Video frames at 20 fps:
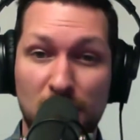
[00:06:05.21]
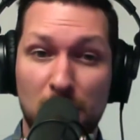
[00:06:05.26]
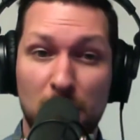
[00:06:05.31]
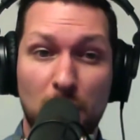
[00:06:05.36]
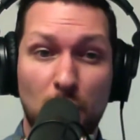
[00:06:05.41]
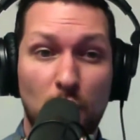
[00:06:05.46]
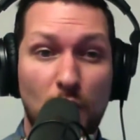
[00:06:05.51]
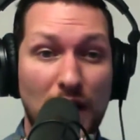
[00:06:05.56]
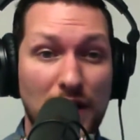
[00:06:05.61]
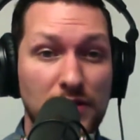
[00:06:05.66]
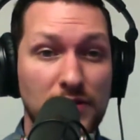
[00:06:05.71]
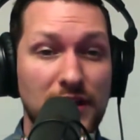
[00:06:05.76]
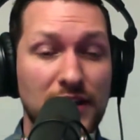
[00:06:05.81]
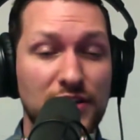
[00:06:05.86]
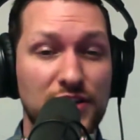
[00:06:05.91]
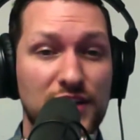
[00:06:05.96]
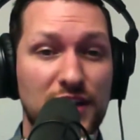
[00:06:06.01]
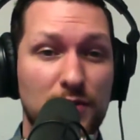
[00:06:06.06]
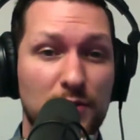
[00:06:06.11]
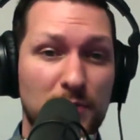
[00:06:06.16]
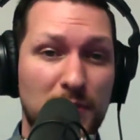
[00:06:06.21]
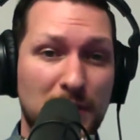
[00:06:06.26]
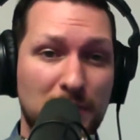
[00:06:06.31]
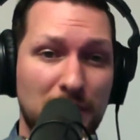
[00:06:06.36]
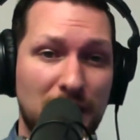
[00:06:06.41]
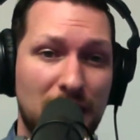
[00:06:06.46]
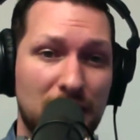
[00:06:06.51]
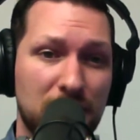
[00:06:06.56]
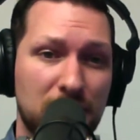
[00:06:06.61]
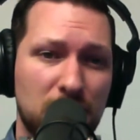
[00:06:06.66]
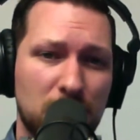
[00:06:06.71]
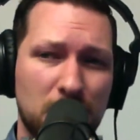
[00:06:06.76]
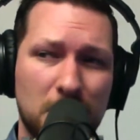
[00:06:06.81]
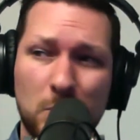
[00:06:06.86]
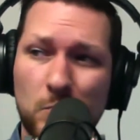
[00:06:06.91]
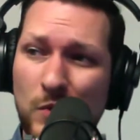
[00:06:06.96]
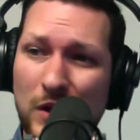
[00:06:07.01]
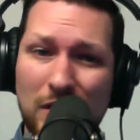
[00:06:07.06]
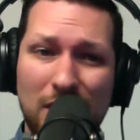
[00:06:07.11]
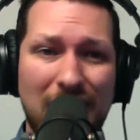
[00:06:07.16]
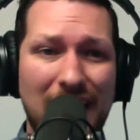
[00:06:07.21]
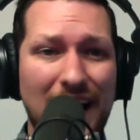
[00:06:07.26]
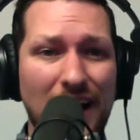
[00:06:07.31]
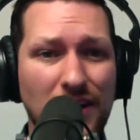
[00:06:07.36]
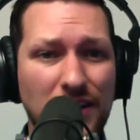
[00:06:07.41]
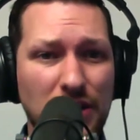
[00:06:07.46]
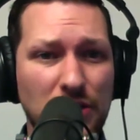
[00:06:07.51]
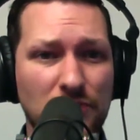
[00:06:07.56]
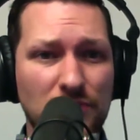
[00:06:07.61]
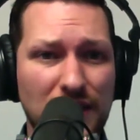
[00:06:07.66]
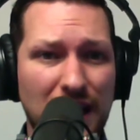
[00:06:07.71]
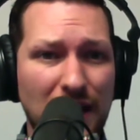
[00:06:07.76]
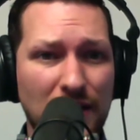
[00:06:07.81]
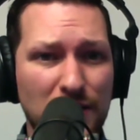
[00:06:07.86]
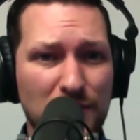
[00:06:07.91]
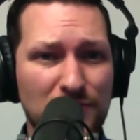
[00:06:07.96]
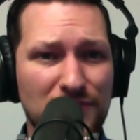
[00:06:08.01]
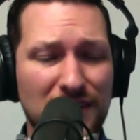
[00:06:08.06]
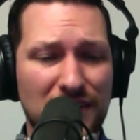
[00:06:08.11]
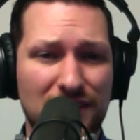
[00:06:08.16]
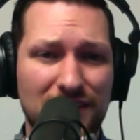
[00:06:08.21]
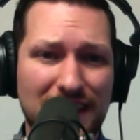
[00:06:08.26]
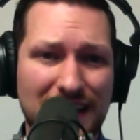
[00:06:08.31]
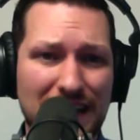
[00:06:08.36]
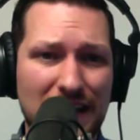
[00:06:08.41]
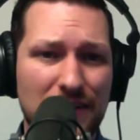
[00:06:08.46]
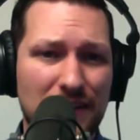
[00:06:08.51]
But why don't I share with people how to do it? Well, how do you figure that out?